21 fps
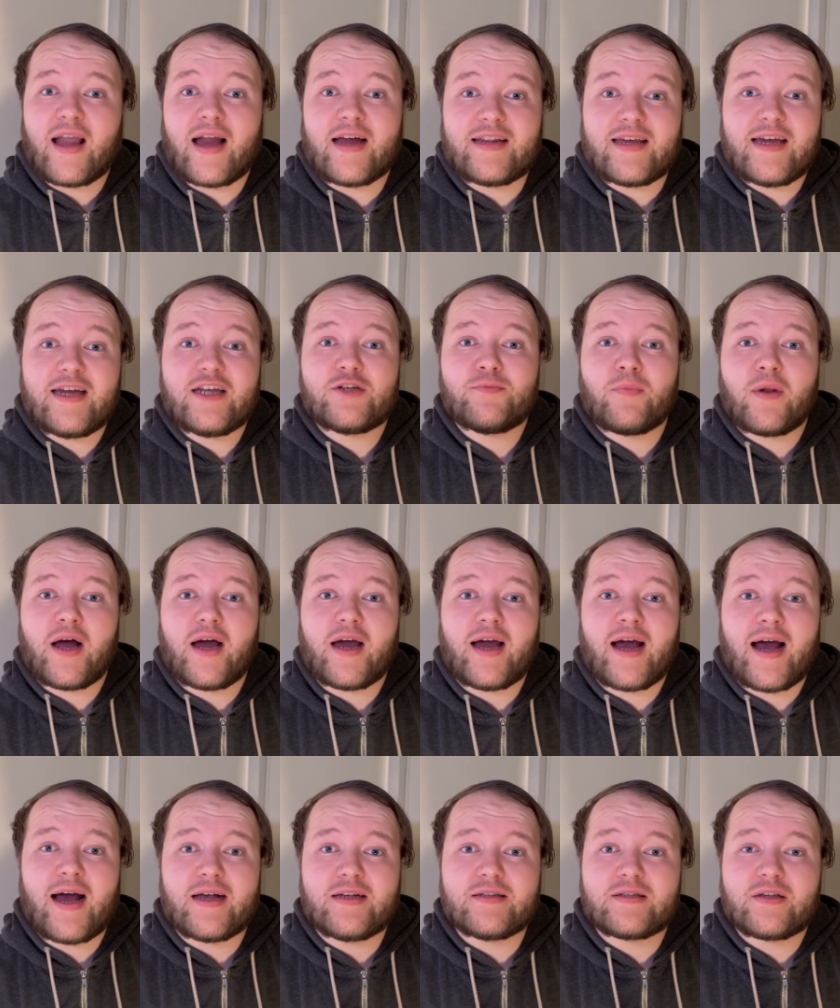and each player
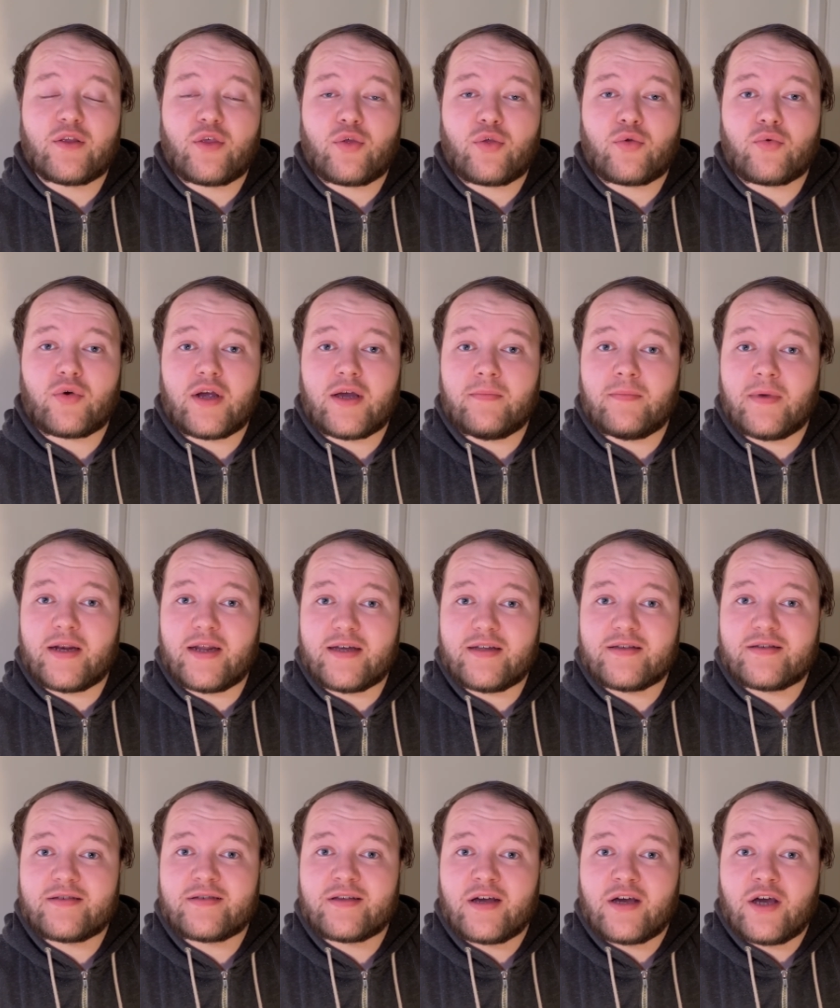has 3
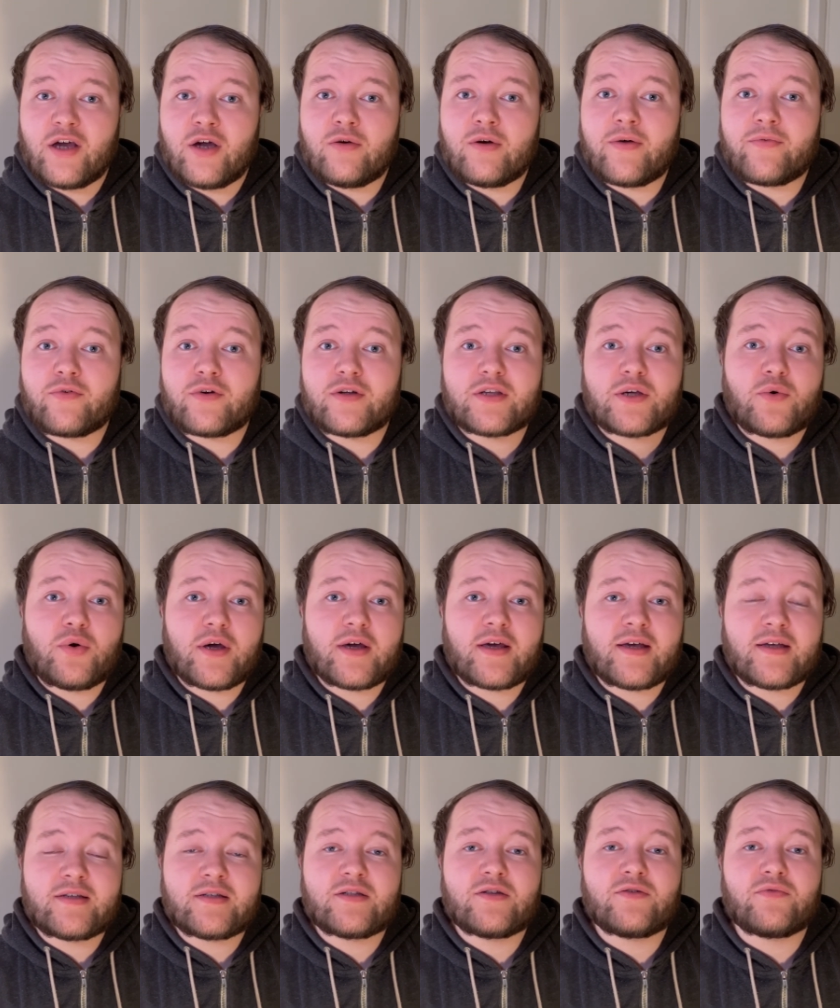minutes. Whoever is
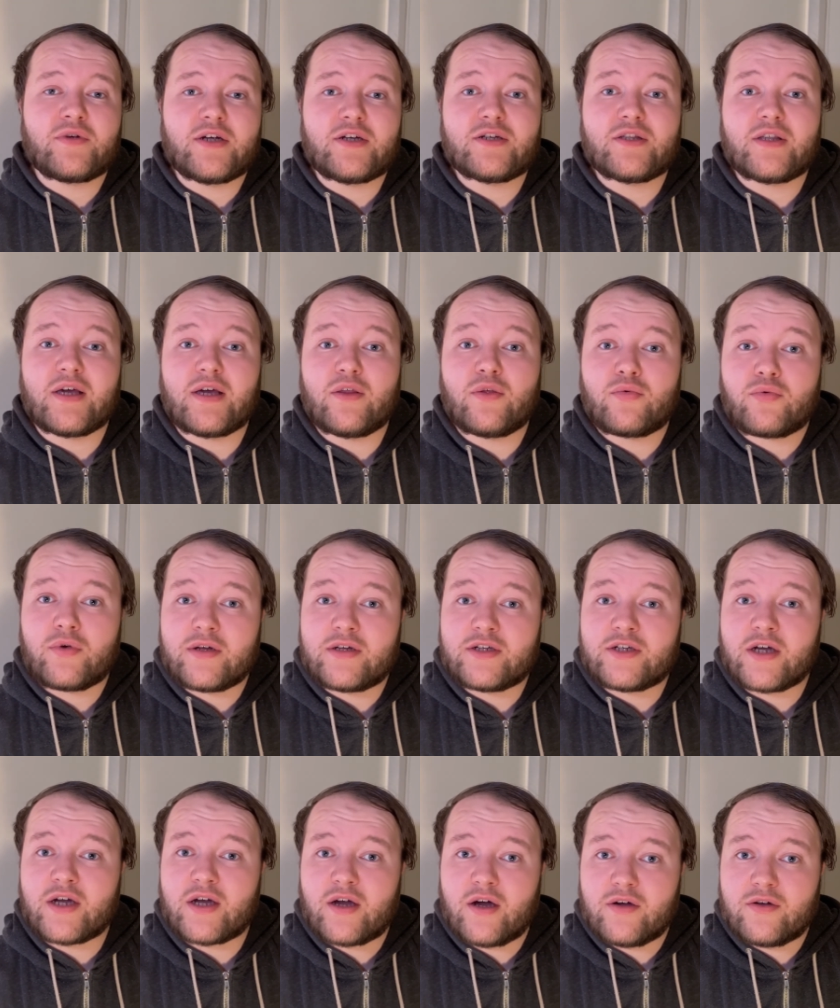quickest to reach the
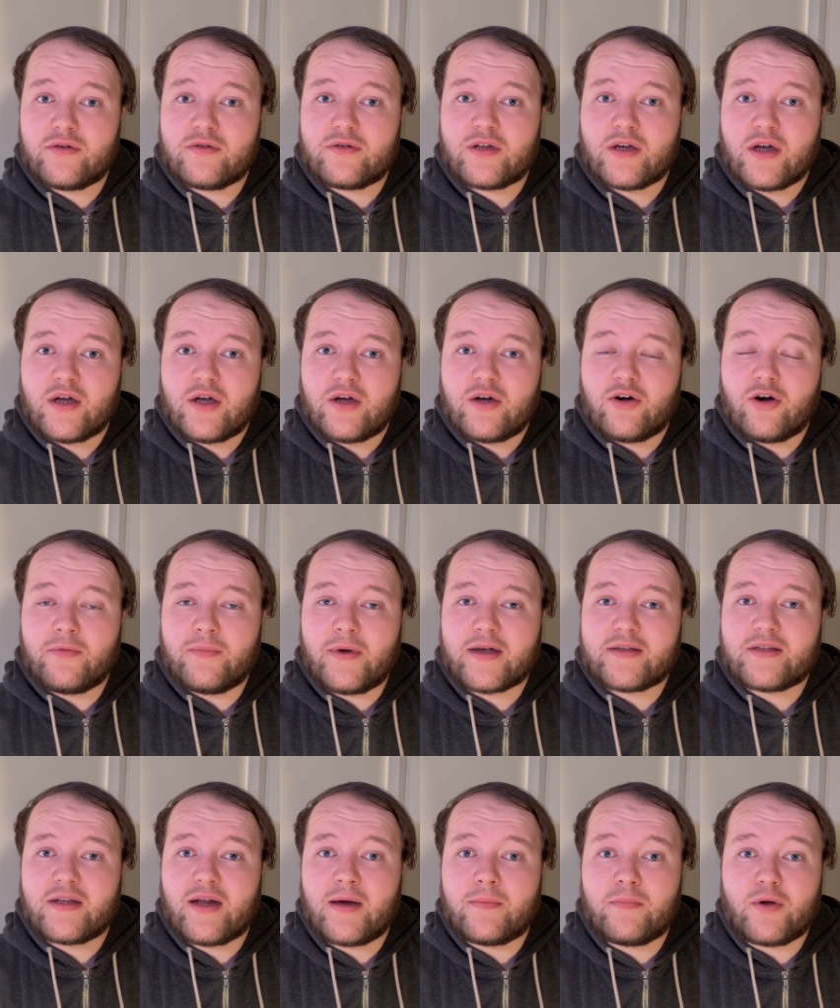three-digit code, or makes
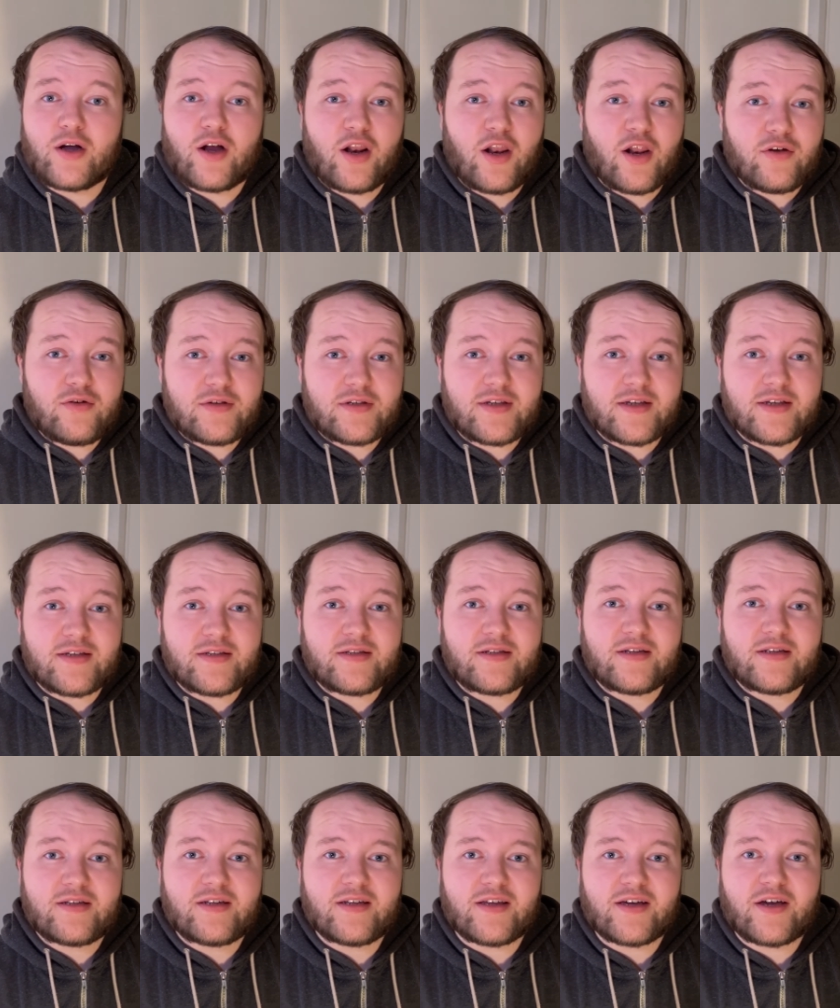the number closest
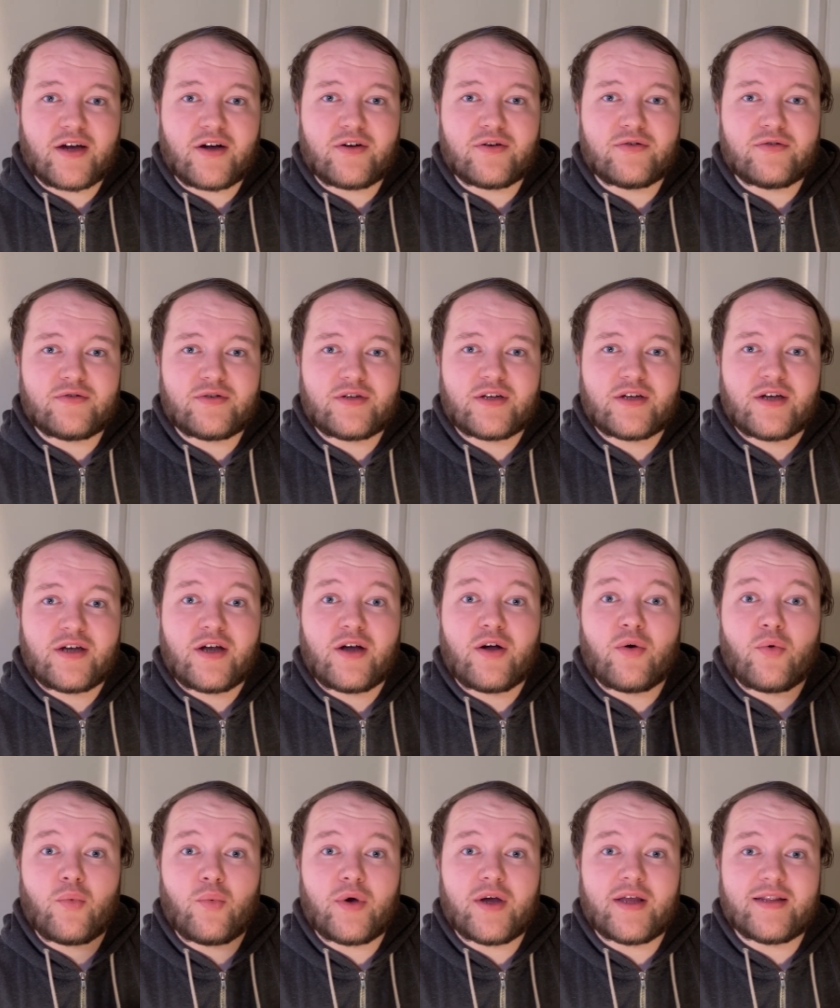to the code,
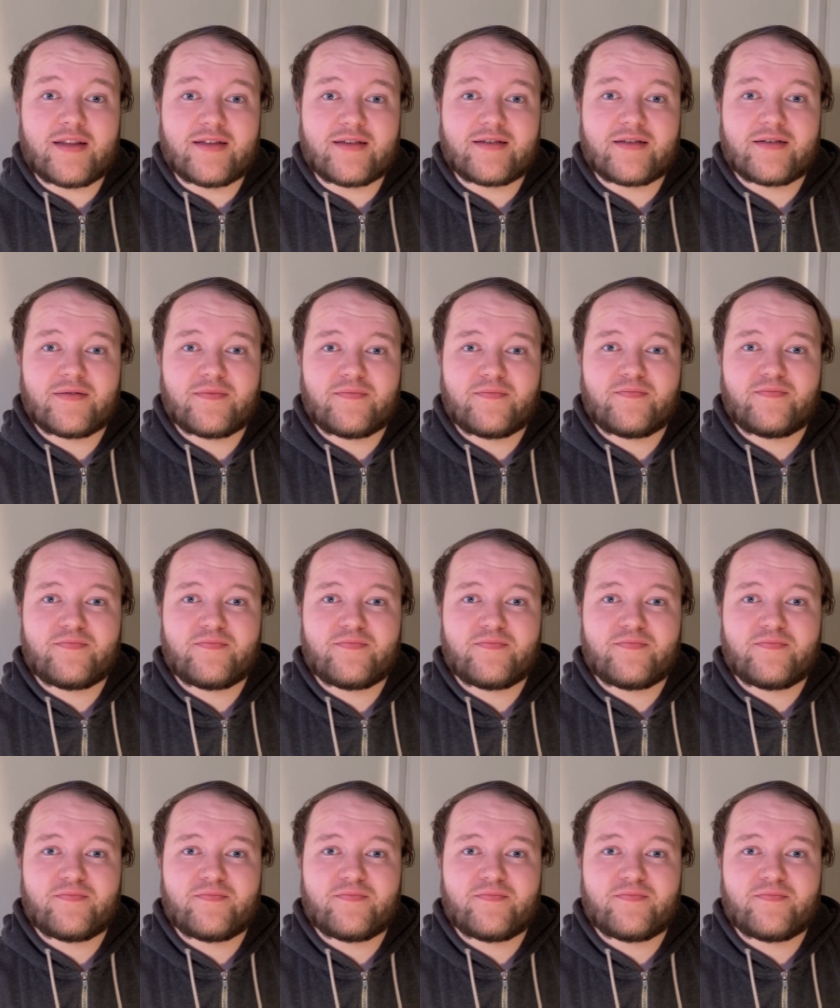wins.